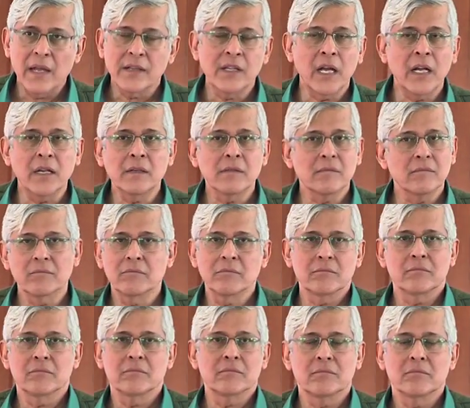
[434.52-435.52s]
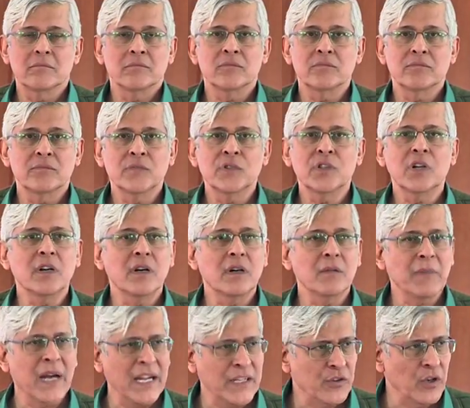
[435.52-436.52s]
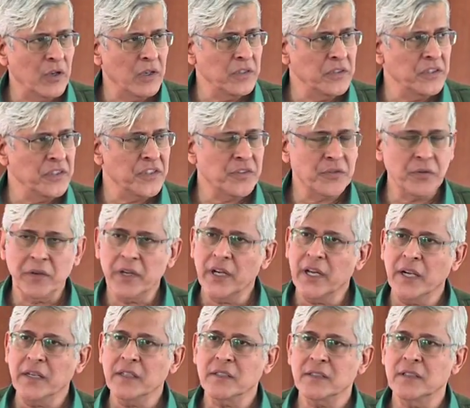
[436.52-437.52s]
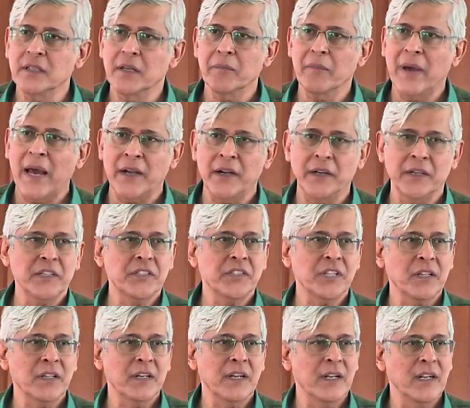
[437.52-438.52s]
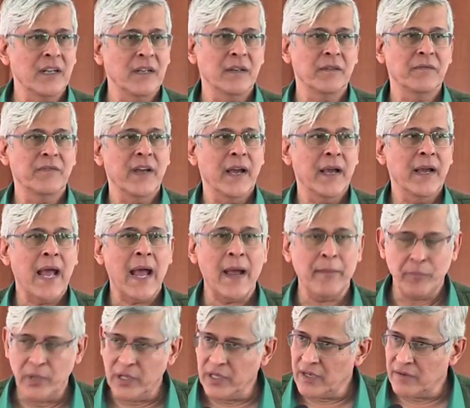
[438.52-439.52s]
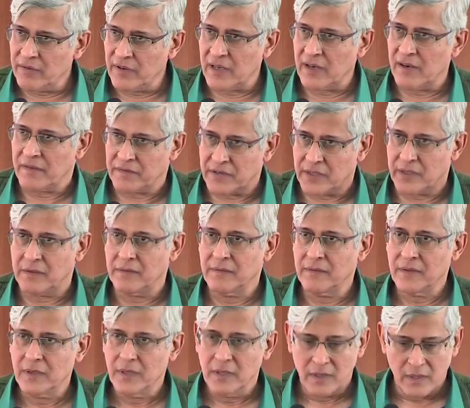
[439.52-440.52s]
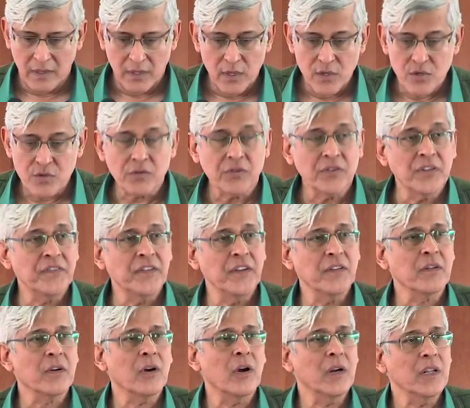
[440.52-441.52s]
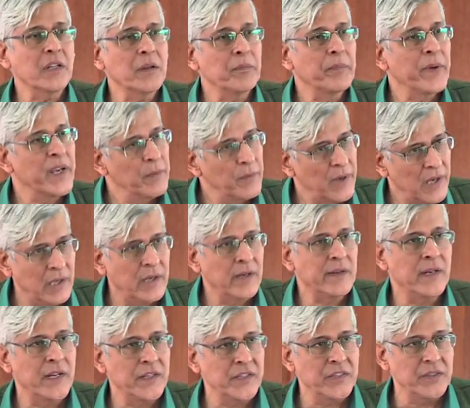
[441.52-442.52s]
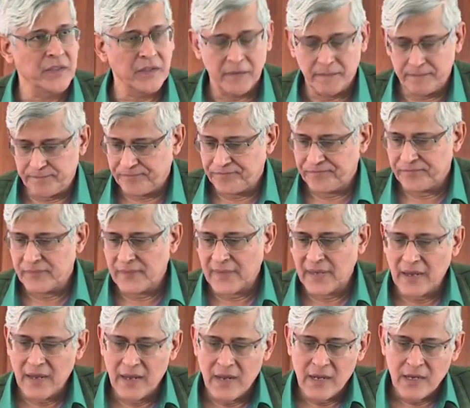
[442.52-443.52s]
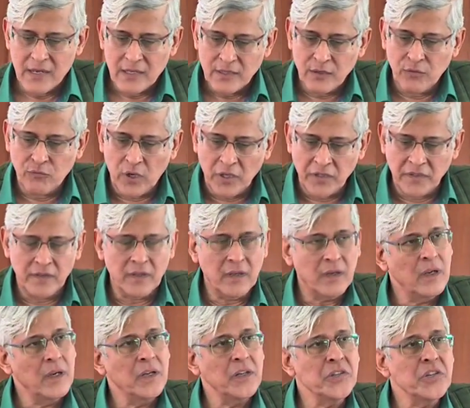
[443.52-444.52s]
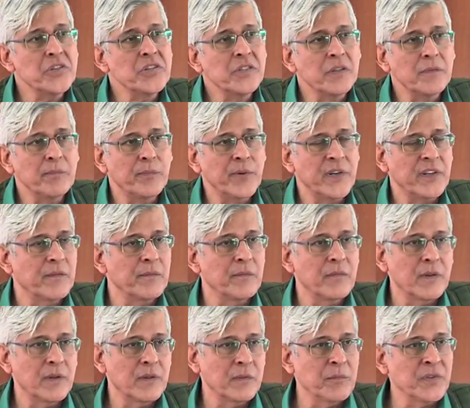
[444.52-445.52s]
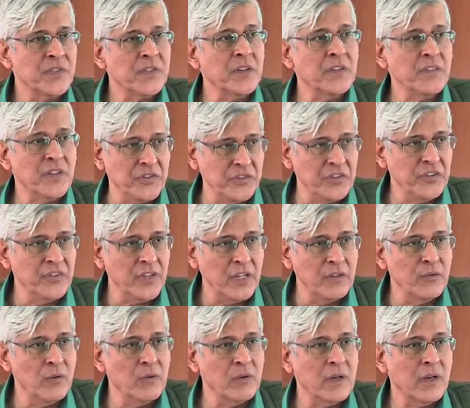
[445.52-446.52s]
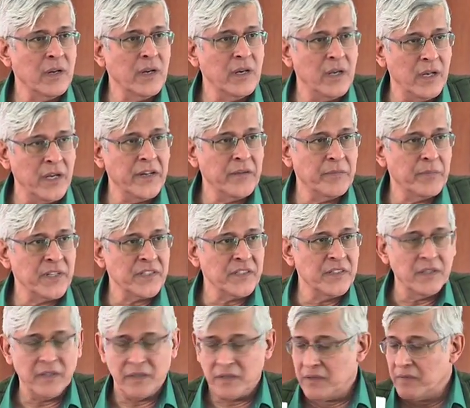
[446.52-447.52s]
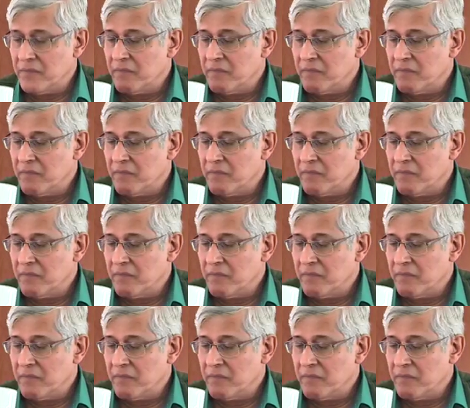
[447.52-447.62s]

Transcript: Then the mythology story ends, they married each other and lived happily ever after. So this is called the Pygmalion legend. Now what is the relationship between Mr. Sachin Tendulkar and late president?